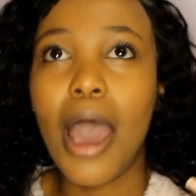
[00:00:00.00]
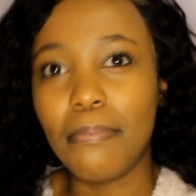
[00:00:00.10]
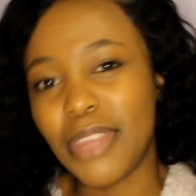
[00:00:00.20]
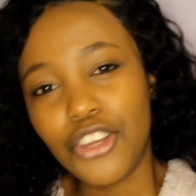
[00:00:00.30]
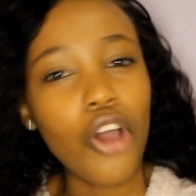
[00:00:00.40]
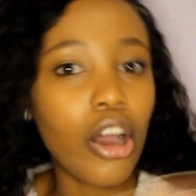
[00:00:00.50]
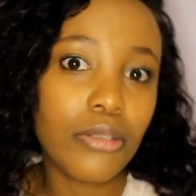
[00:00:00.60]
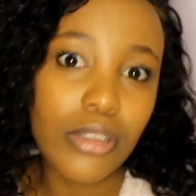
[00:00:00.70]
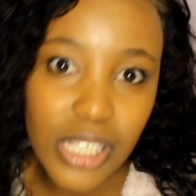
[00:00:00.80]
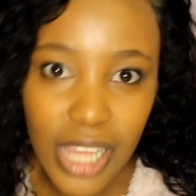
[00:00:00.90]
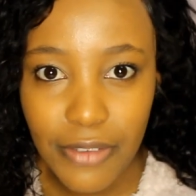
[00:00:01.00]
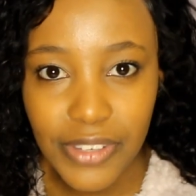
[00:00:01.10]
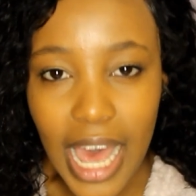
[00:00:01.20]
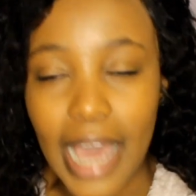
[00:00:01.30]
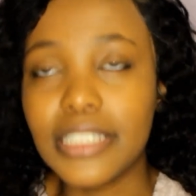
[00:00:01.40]
then you're on the safe
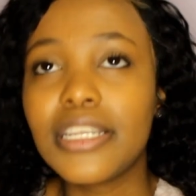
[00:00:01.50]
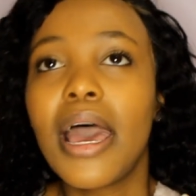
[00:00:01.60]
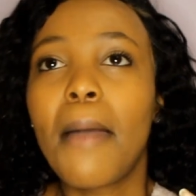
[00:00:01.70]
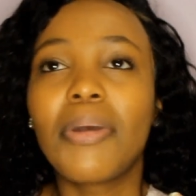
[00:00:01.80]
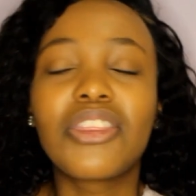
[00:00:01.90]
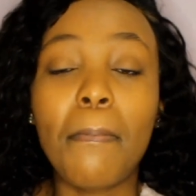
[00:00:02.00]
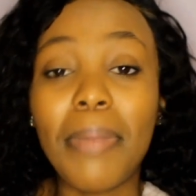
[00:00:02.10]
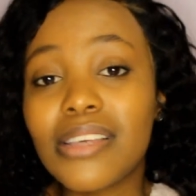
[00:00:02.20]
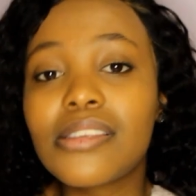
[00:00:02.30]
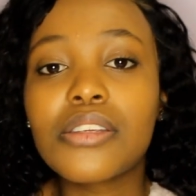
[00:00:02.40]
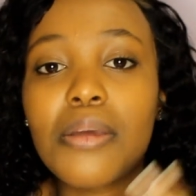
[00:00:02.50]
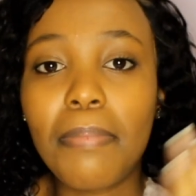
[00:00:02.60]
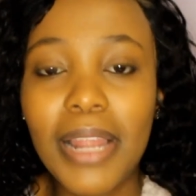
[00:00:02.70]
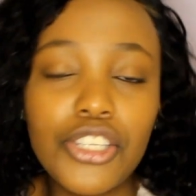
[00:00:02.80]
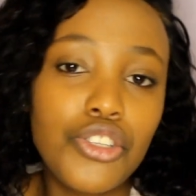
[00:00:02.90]
side. But the best
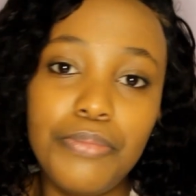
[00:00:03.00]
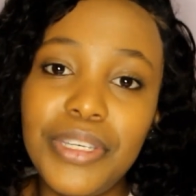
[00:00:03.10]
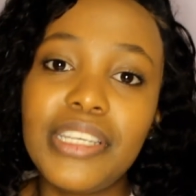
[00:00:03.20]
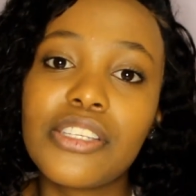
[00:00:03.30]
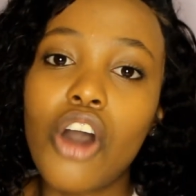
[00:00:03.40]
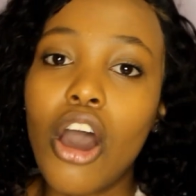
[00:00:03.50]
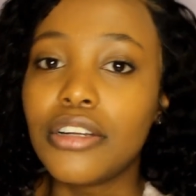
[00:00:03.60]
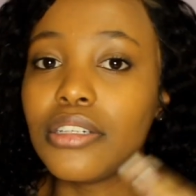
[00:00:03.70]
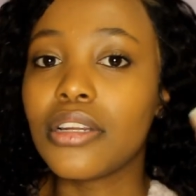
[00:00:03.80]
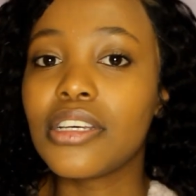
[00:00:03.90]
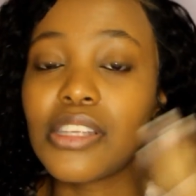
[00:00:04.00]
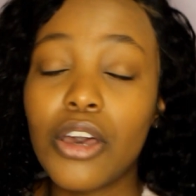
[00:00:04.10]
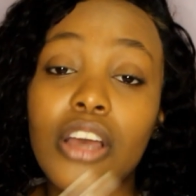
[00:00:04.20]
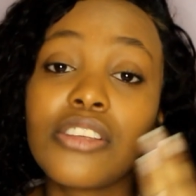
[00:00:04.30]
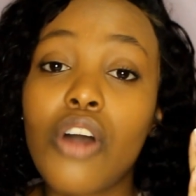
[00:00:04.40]
place to be is on
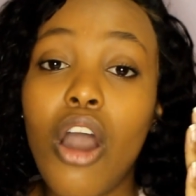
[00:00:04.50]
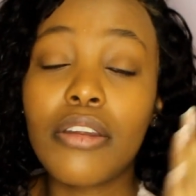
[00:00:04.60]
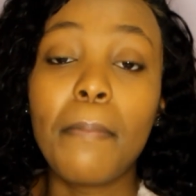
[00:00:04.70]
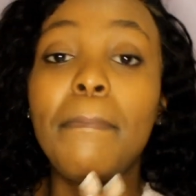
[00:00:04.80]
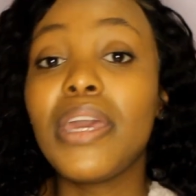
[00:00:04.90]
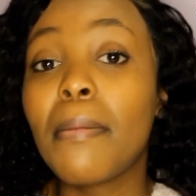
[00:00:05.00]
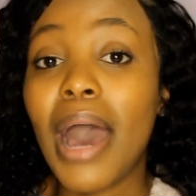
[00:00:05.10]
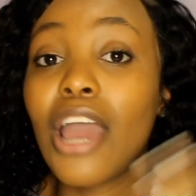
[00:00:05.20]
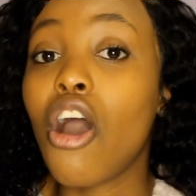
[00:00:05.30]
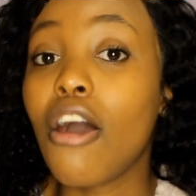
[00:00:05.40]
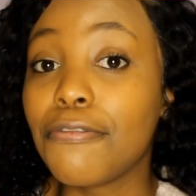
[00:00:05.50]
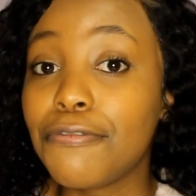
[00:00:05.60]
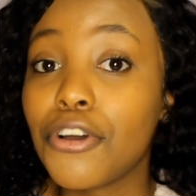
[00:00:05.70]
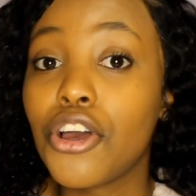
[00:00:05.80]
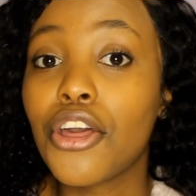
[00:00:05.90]
a BMI
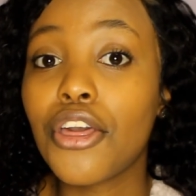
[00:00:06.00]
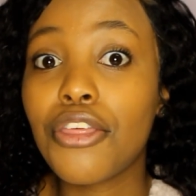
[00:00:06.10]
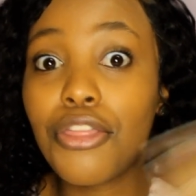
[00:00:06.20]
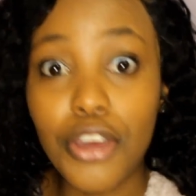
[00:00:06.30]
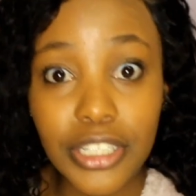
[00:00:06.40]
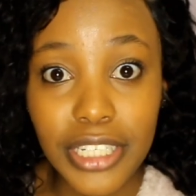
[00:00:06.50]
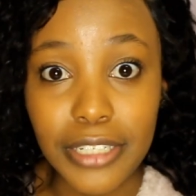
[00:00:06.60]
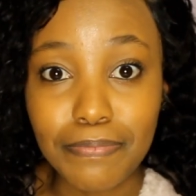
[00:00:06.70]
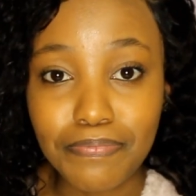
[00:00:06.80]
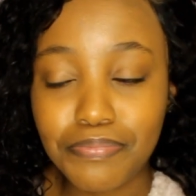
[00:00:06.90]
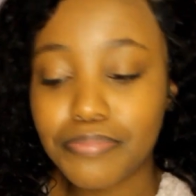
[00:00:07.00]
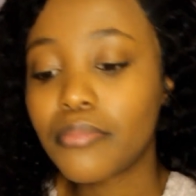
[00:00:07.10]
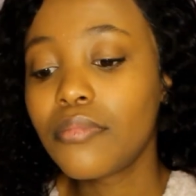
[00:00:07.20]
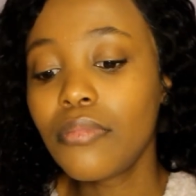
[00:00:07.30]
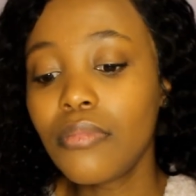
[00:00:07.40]
of 30.
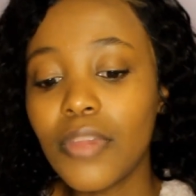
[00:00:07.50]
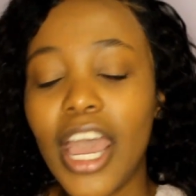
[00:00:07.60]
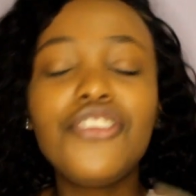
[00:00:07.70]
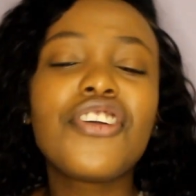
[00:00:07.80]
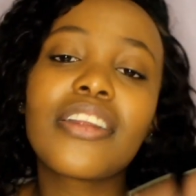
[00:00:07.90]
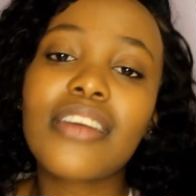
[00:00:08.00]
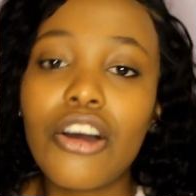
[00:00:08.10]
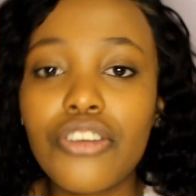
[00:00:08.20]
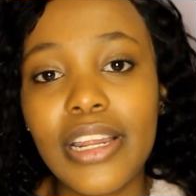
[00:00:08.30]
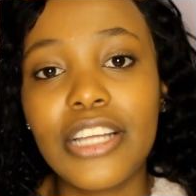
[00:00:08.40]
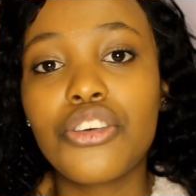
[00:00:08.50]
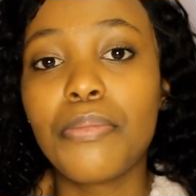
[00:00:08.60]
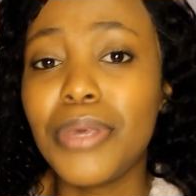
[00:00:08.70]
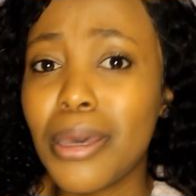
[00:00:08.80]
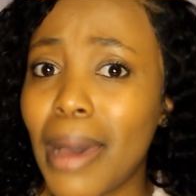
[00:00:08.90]
And you can calculate your
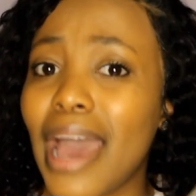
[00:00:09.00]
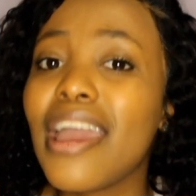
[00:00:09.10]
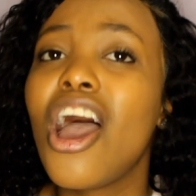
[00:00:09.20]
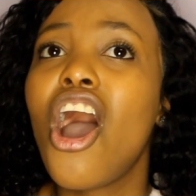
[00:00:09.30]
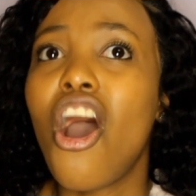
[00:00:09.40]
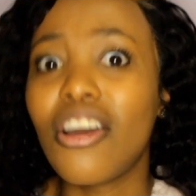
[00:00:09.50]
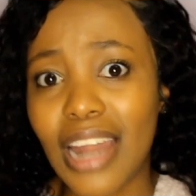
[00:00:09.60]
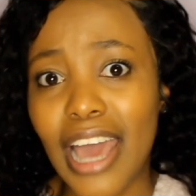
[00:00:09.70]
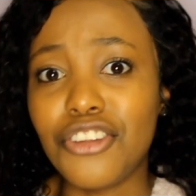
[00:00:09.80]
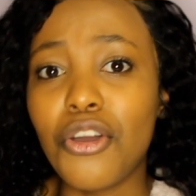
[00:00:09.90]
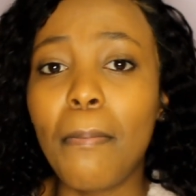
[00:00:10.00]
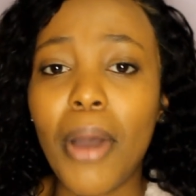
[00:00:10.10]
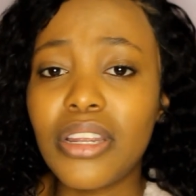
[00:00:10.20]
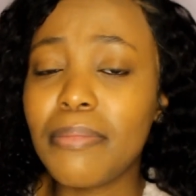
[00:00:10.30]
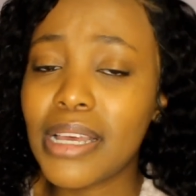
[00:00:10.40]
BMI online, your
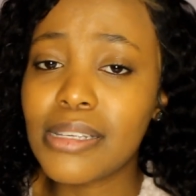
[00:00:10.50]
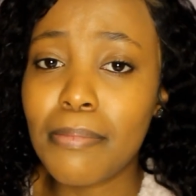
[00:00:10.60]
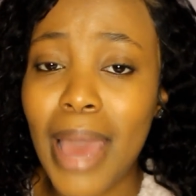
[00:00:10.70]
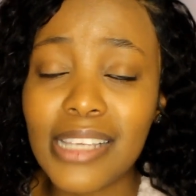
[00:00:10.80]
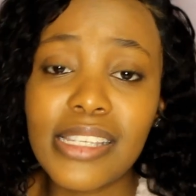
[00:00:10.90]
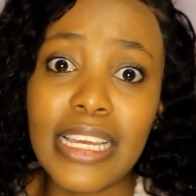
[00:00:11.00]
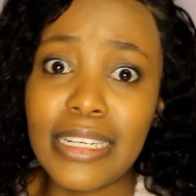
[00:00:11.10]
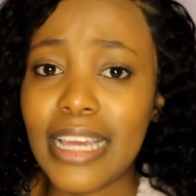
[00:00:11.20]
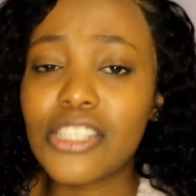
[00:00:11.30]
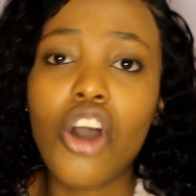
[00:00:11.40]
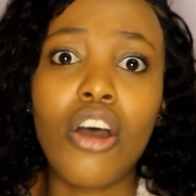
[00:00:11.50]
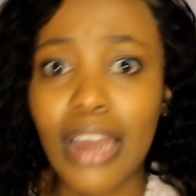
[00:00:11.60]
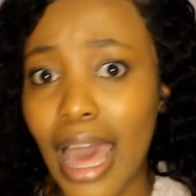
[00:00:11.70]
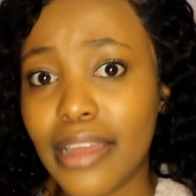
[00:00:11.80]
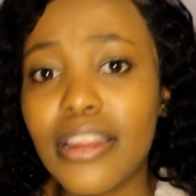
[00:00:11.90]
body mass index
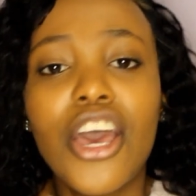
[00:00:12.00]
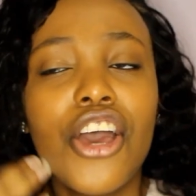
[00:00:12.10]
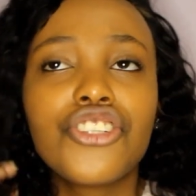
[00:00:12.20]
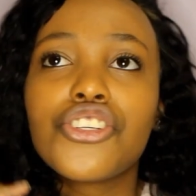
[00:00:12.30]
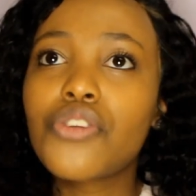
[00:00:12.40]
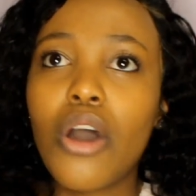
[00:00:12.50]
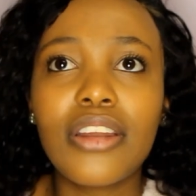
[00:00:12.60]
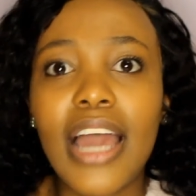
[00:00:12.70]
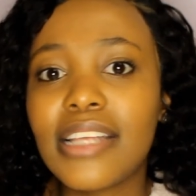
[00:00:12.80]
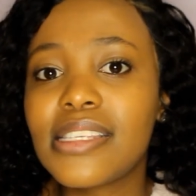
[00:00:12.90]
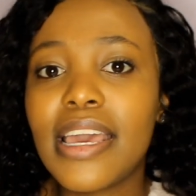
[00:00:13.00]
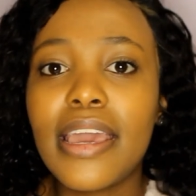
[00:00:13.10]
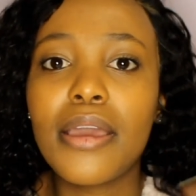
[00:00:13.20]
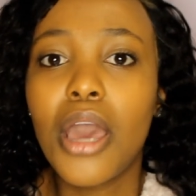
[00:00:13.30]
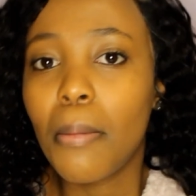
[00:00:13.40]
online. Just go online,
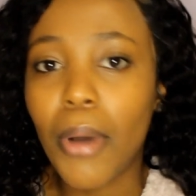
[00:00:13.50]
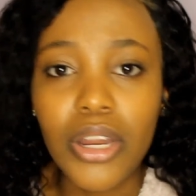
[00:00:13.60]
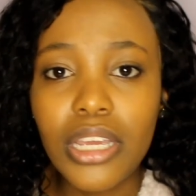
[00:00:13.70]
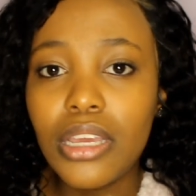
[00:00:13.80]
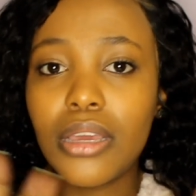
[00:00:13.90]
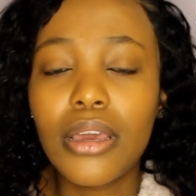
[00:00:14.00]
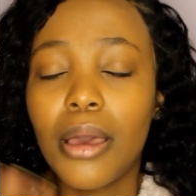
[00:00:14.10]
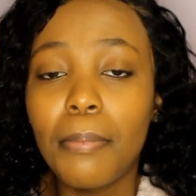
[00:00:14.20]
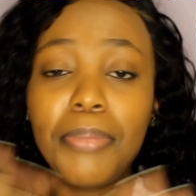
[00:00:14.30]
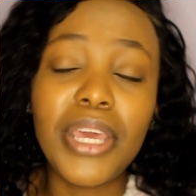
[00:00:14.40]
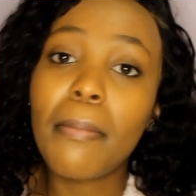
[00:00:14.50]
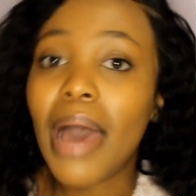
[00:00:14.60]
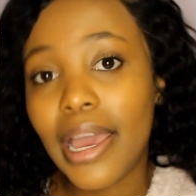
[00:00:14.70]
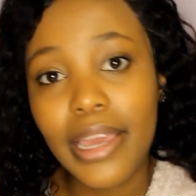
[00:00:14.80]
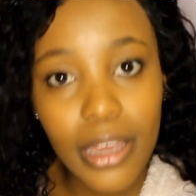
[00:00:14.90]
say body
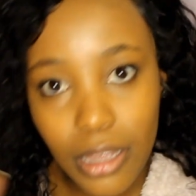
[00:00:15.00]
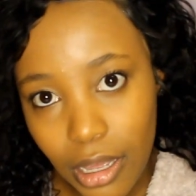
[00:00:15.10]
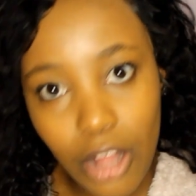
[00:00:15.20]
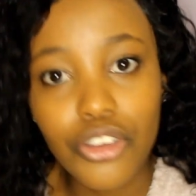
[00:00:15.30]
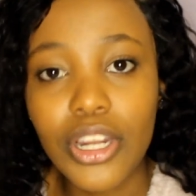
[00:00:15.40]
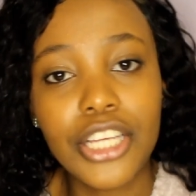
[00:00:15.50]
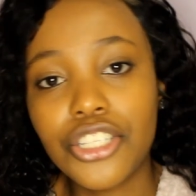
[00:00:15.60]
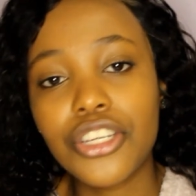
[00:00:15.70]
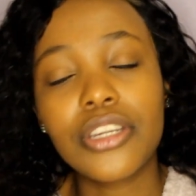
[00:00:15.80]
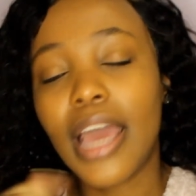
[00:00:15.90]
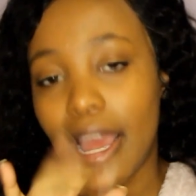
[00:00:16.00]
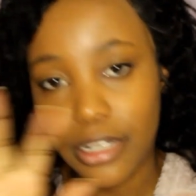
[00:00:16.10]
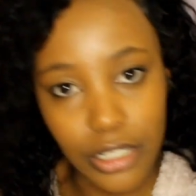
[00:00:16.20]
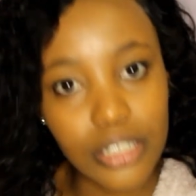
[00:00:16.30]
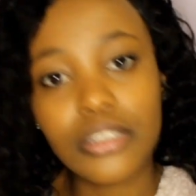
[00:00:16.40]
BMI calculation,
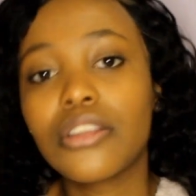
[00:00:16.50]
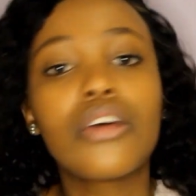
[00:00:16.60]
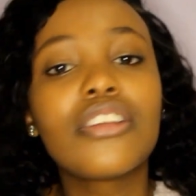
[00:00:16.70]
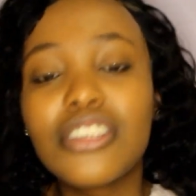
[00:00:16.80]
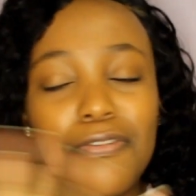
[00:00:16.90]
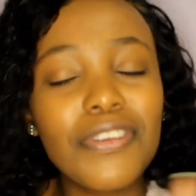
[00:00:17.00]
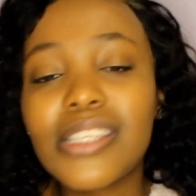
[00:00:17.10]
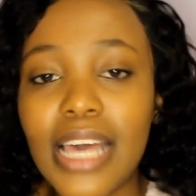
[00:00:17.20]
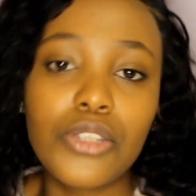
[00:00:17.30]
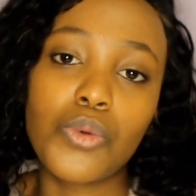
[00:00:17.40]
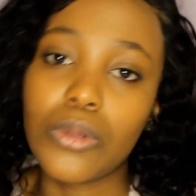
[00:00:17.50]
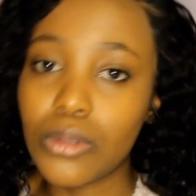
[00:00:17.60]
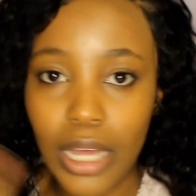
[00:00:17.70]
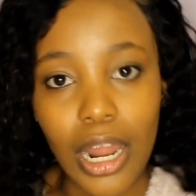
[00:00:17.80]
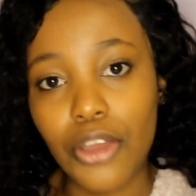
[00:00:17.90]
and different sites
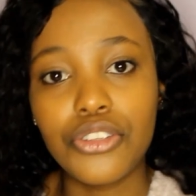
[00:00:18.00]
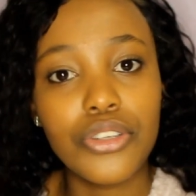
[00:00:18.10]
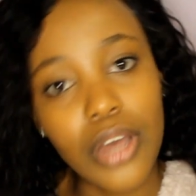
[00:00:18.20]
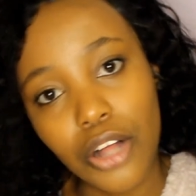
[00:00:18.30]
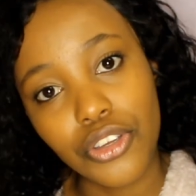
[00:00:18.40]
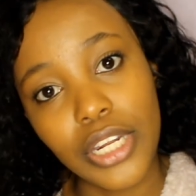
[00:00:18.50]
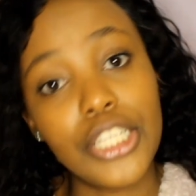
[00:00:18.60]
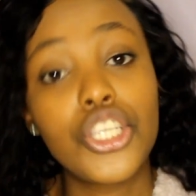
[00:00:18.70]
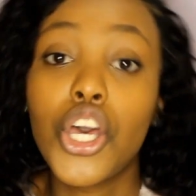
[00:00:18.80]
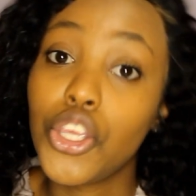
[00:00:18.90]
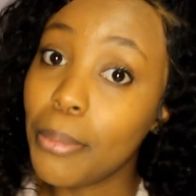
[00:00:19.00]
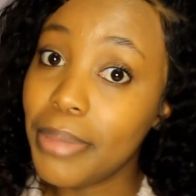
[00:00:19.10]
will allow you to calculate your